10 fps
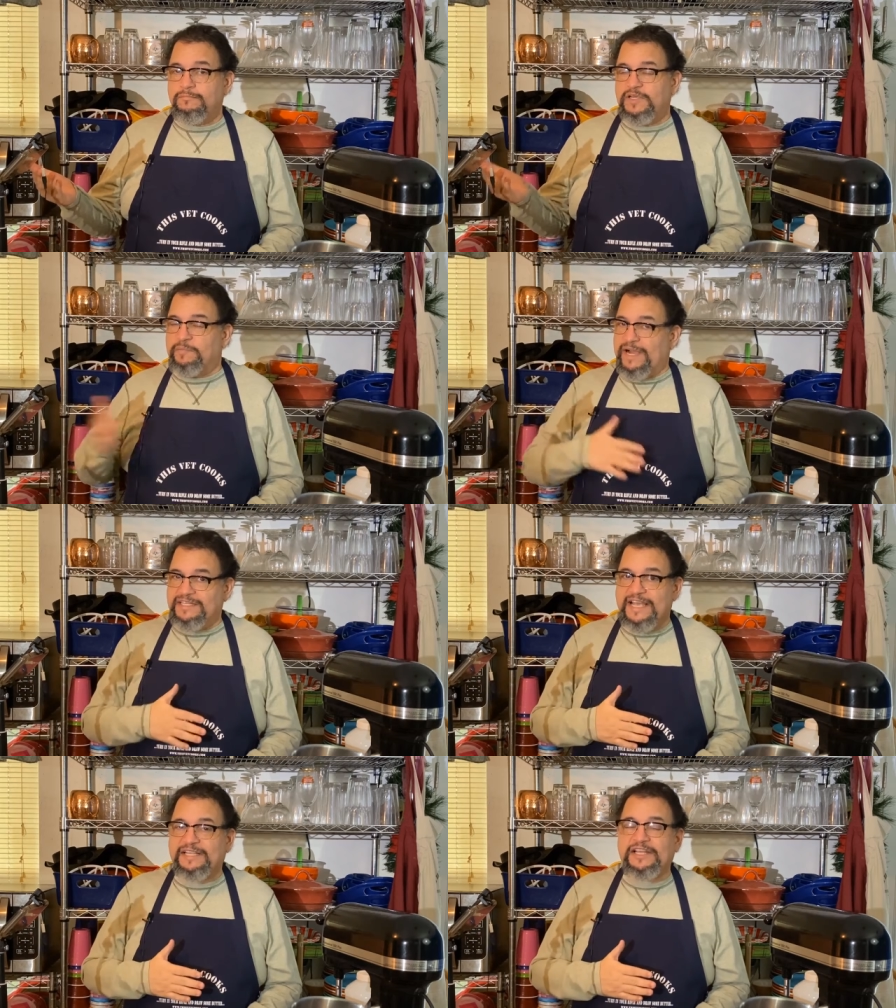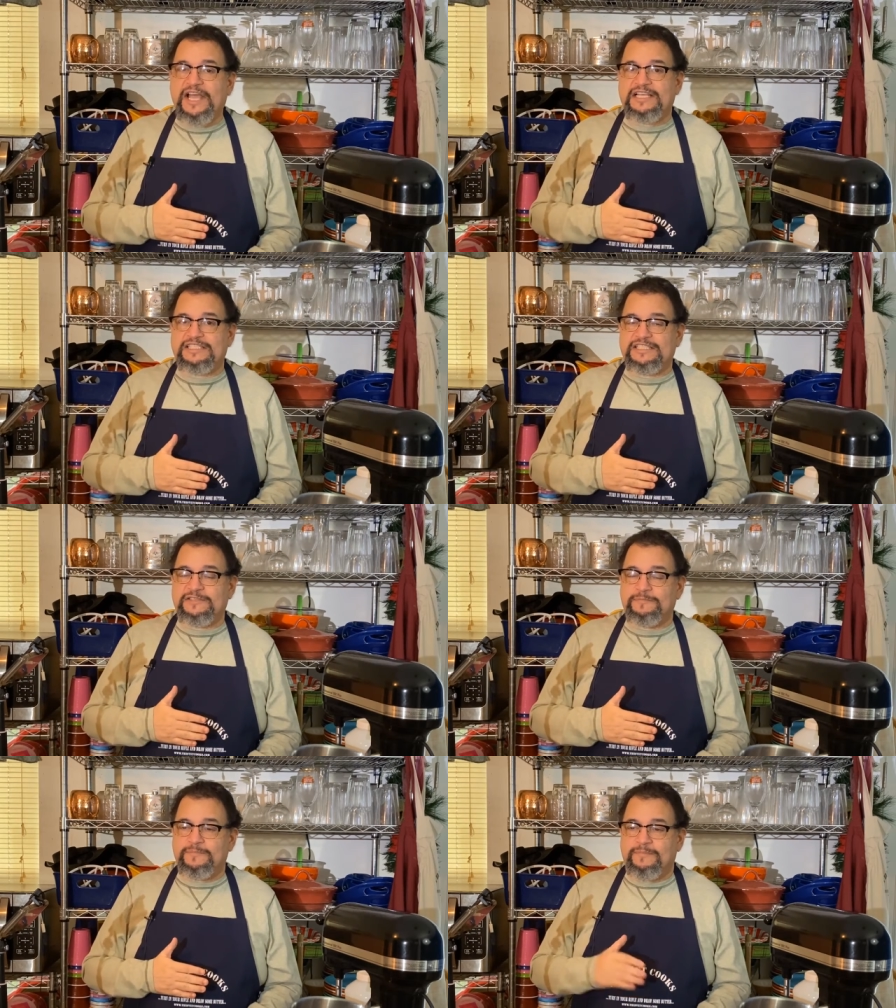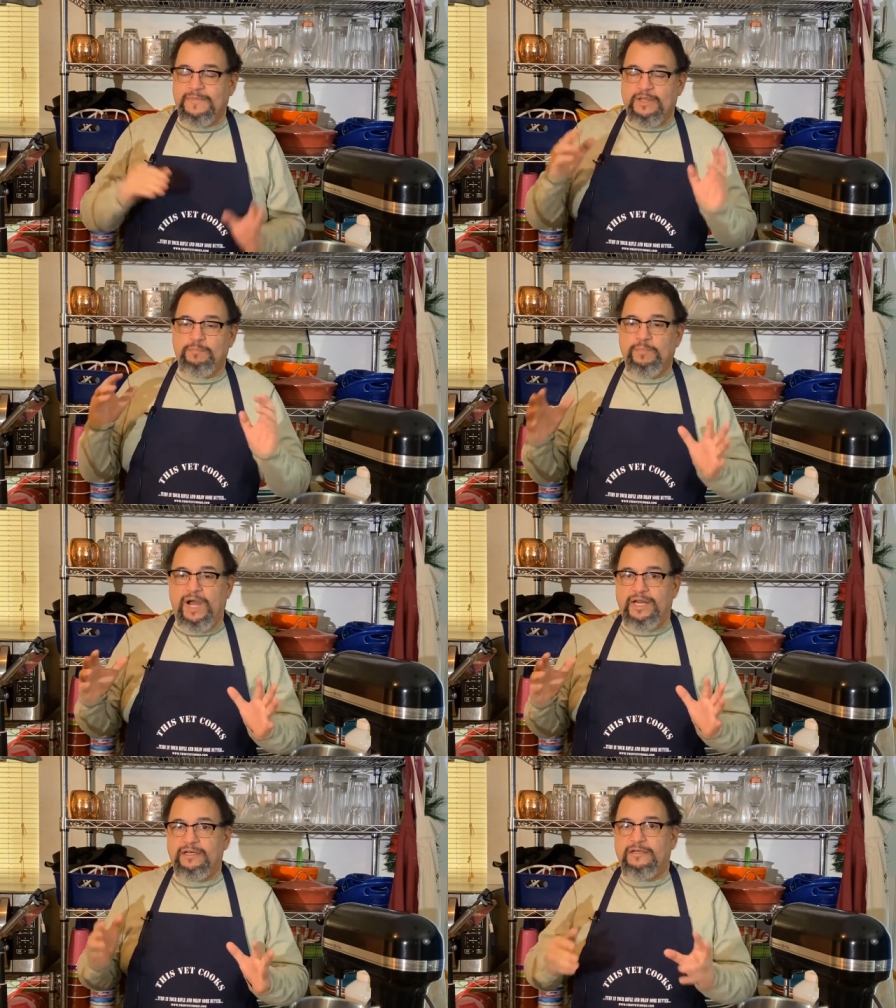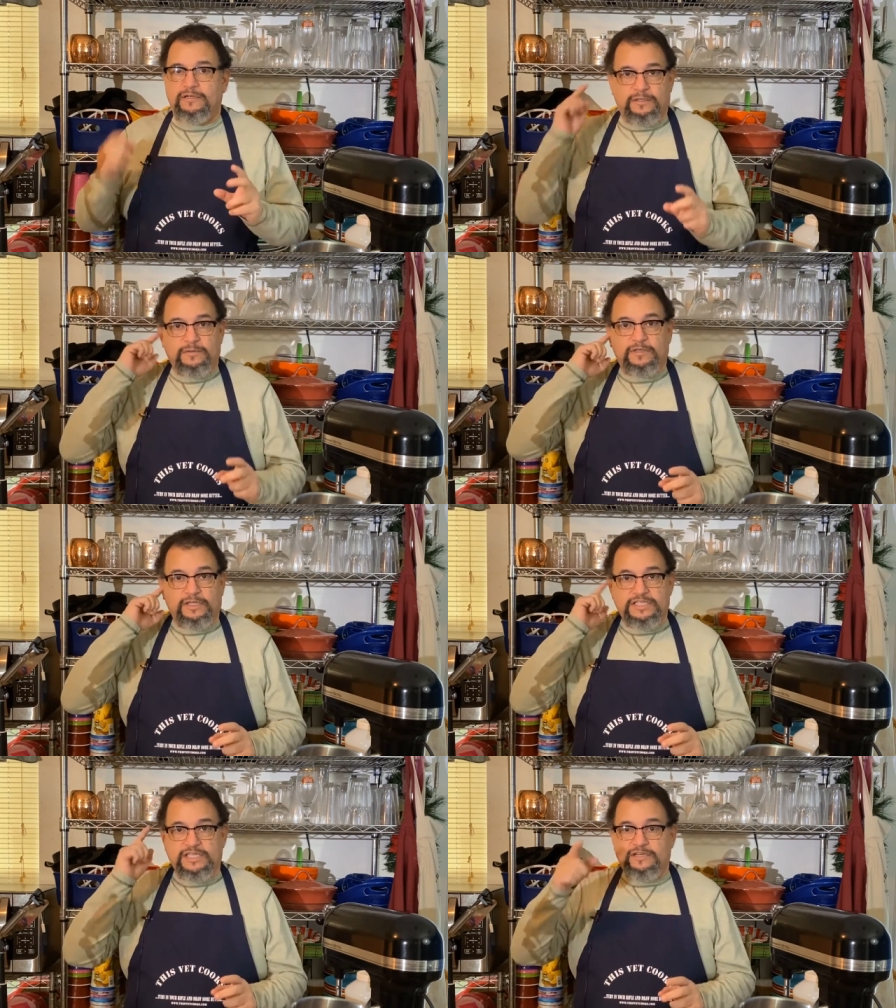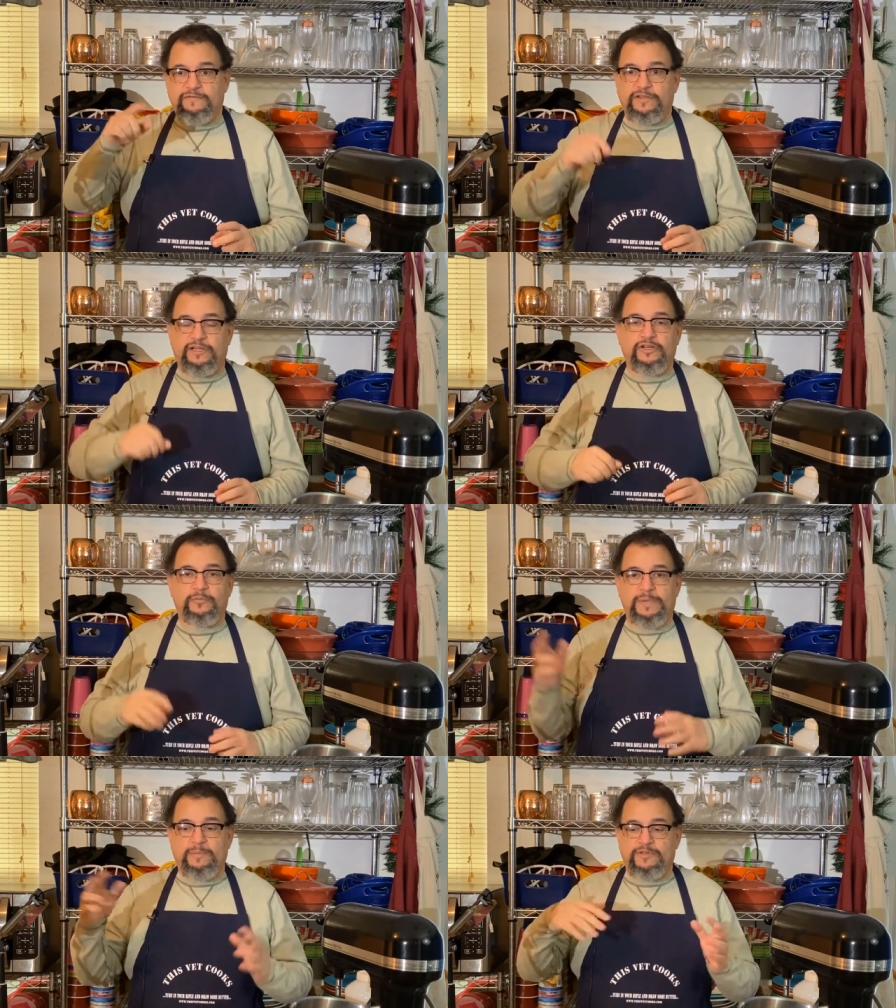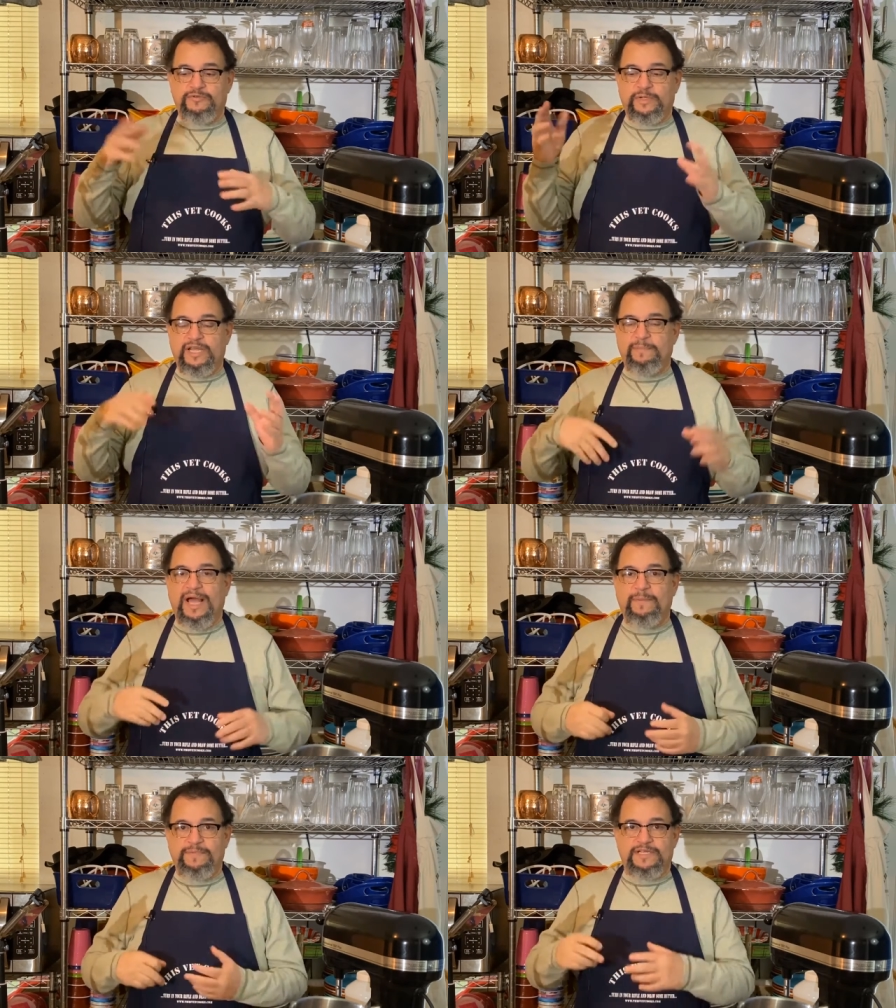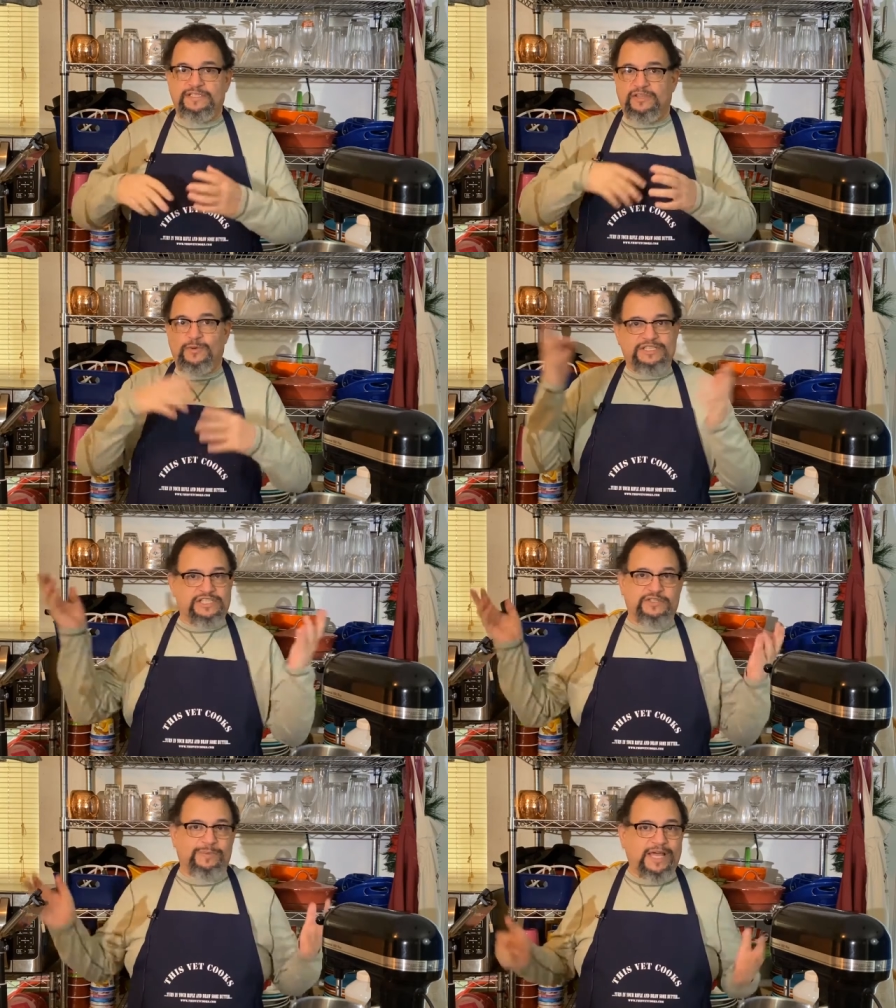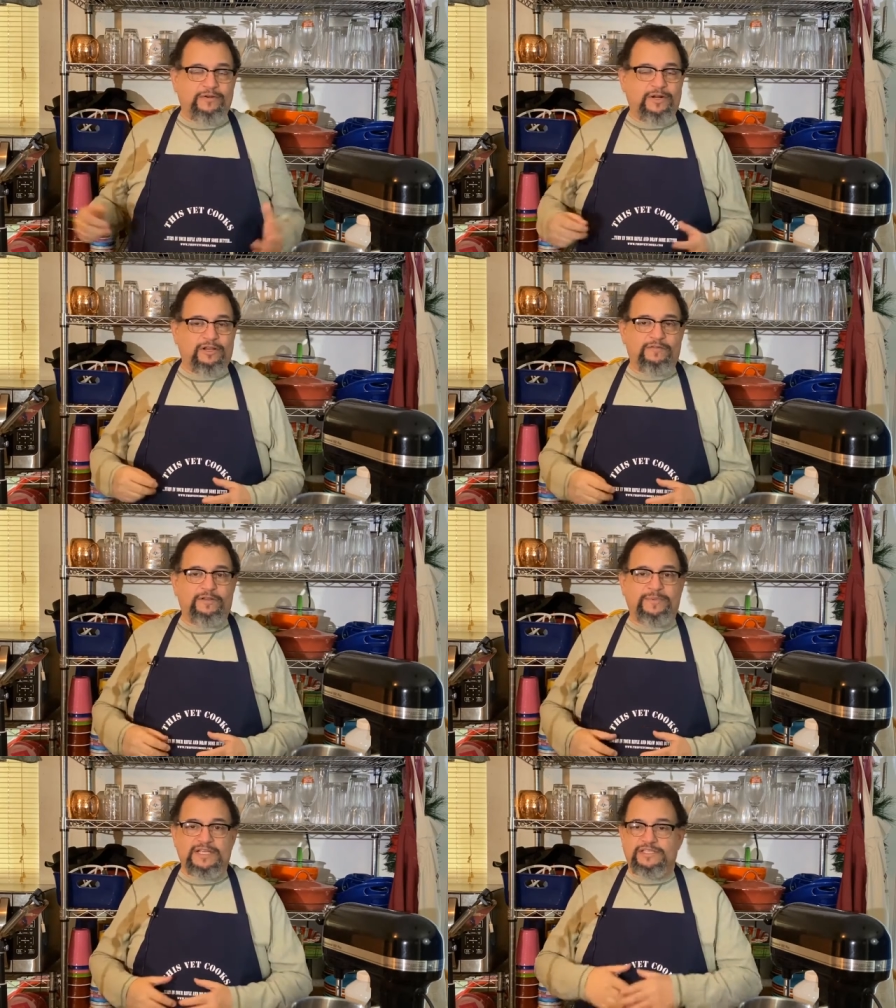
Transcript: It might take less. But listen for the little bubbles when they pop, because otherwise it's splattering all over the place.